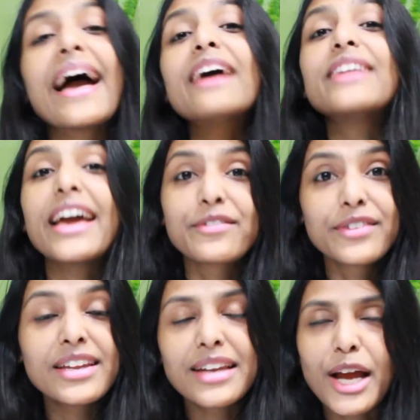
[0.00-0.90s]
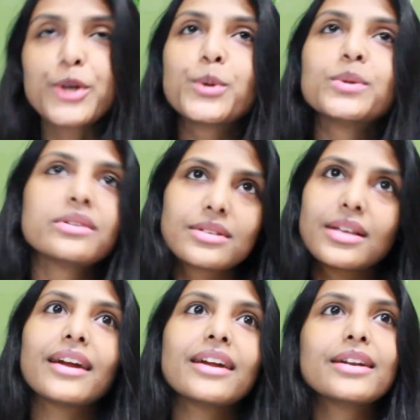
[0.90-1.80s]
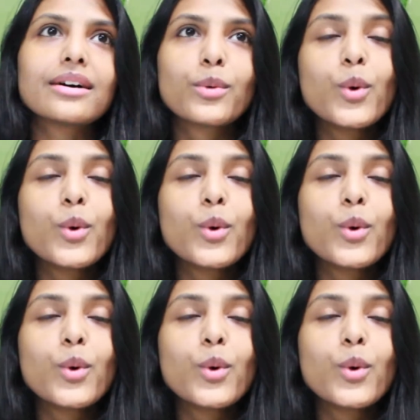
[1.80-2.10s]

have every right to decide